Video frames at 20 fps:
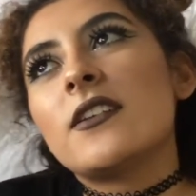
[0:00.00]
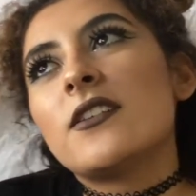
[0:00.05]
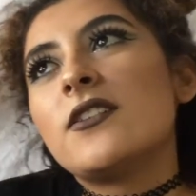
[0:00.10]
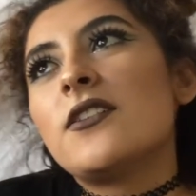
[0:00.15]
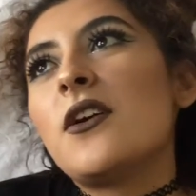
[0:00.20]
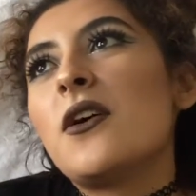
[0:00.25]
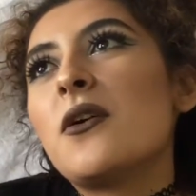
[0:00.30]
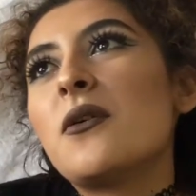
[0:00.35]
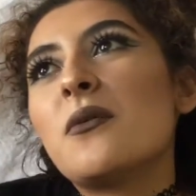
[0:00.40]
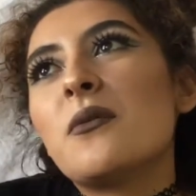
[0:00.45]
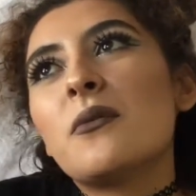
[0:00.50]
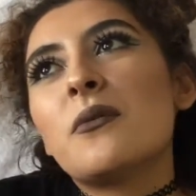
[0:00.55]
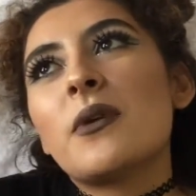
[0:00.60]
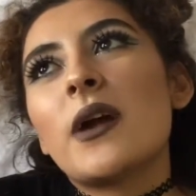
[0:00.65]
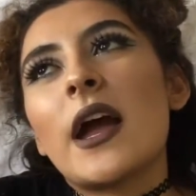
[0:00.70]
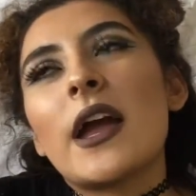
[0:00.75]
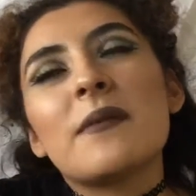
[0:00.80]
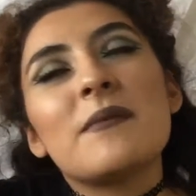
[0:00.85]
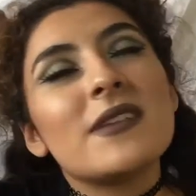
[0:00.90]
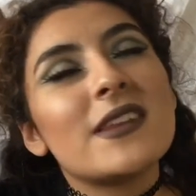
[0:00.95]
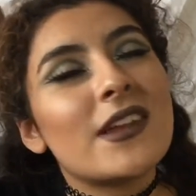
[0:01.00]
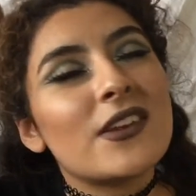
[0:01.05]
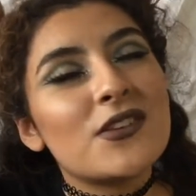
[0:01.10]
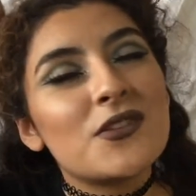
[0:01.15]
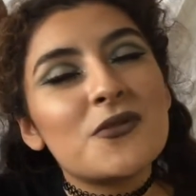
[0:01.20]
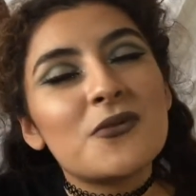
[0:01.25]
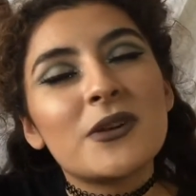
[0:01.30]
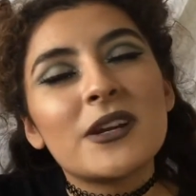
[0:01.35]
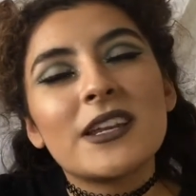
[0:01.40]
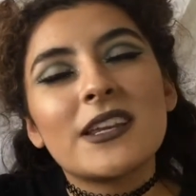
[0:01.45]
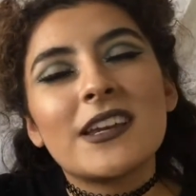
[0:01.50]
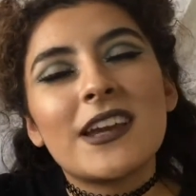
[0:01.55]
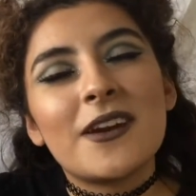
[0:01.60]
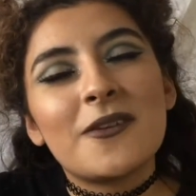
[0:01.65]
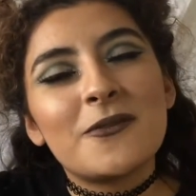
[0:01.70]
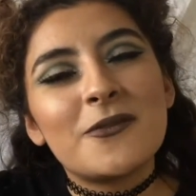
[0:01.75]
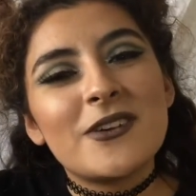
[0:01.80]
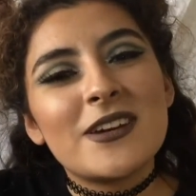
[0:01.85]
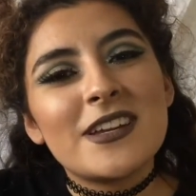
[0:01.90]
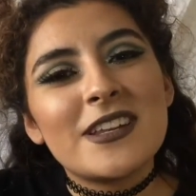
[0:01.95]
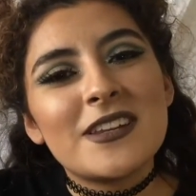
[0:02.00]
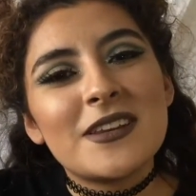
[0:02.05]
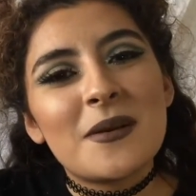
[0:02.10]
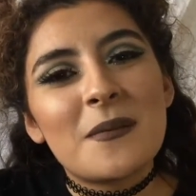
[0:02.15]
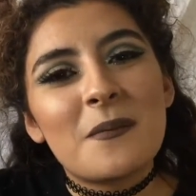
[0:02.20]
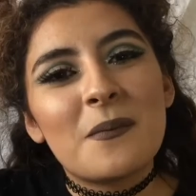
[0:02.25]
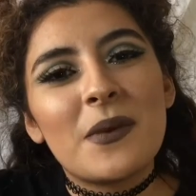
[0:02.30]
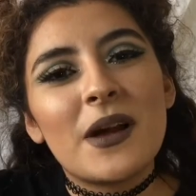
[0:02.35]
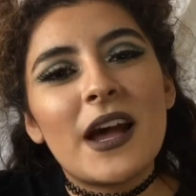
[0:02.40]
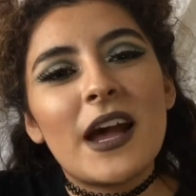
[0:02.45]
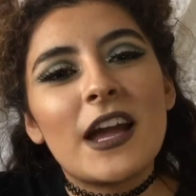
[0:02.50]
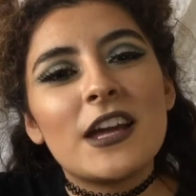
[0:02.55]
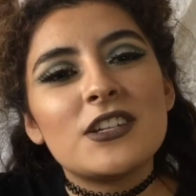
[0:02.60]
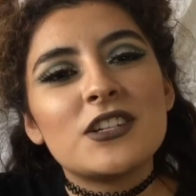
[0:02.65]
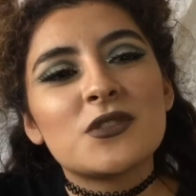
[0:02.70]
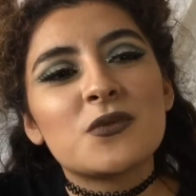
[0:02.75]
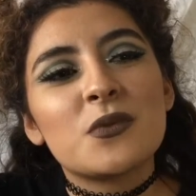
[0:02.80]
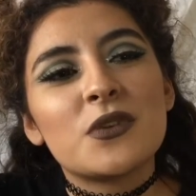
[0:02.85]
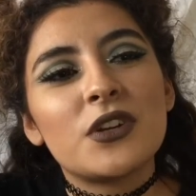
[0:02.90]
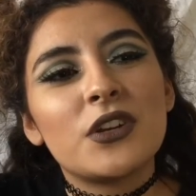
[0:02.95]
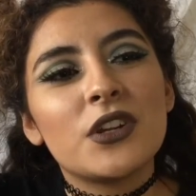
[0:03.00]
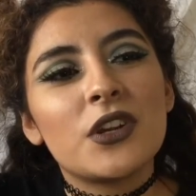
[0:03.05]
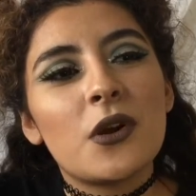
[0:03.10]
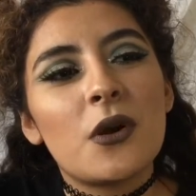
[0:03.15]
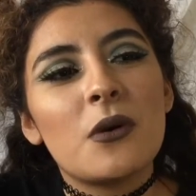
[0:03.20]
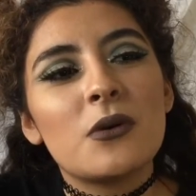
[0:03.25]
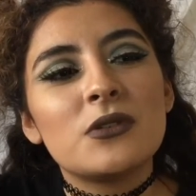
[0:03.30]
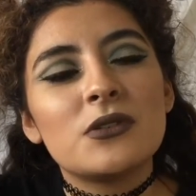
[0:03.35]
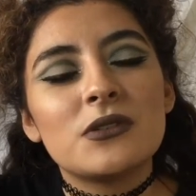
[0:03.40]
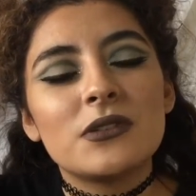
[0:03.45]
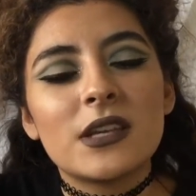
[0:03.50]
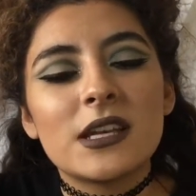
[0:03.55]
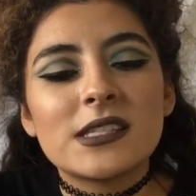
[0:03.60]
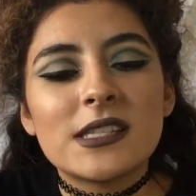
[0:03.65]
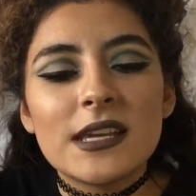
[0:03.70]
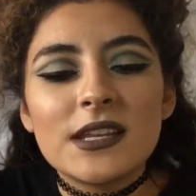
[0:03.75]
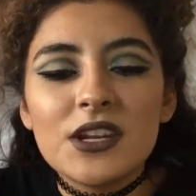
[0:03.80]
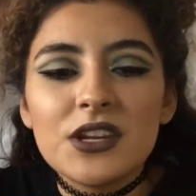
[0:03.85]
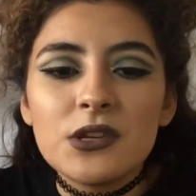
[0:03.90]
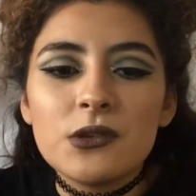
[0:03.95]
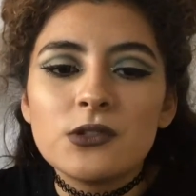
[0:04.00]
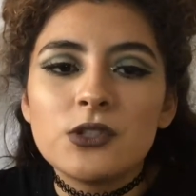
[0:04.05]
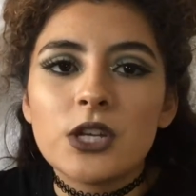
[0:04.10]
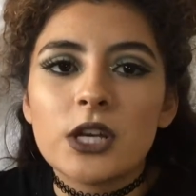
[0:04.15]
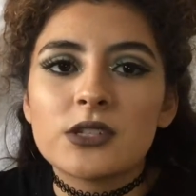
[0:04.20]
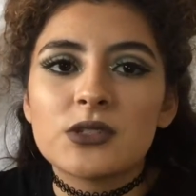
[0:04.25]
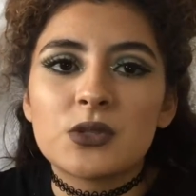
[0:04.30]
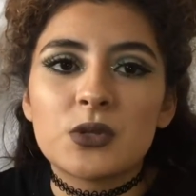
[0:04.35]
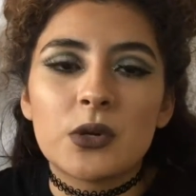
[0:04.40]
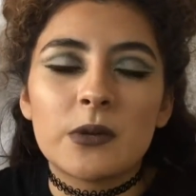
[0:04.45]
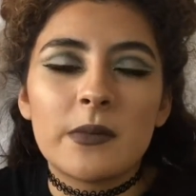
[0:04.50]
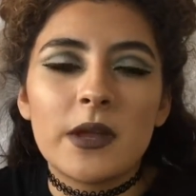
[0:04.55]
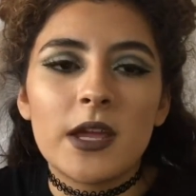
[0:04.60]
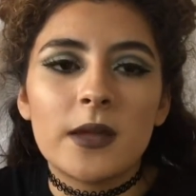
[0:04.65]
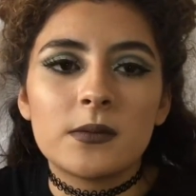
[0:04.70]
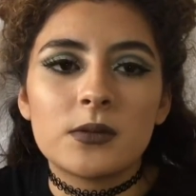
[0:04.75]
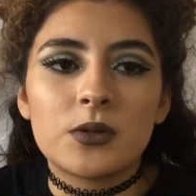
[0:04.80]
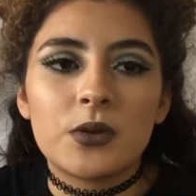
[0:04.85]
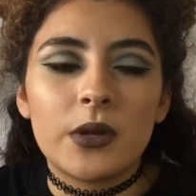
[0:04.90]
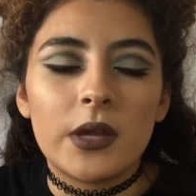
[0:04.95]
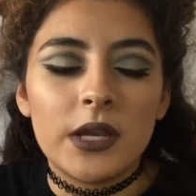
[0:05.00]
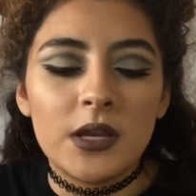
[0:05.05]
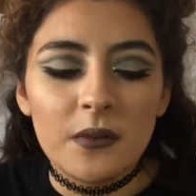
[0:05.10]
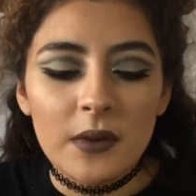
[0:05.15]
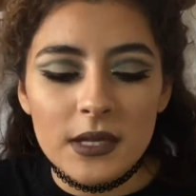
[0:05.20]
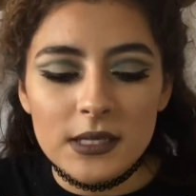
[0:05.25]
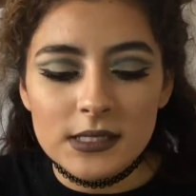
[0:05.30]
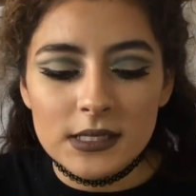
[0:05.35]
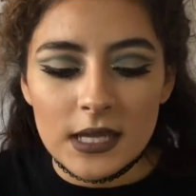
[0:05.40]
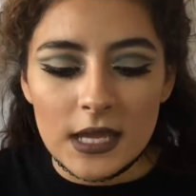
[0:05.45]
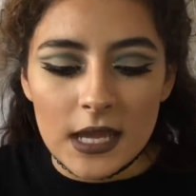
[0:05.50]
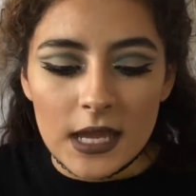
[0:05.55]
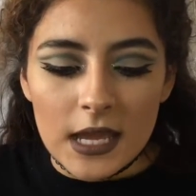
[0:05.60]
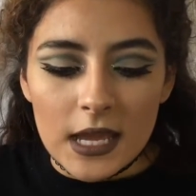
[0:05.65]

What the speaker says: know, I mean I knew where to get one, but I just wanted to go, because I had to do a drugstore makeup store anyways,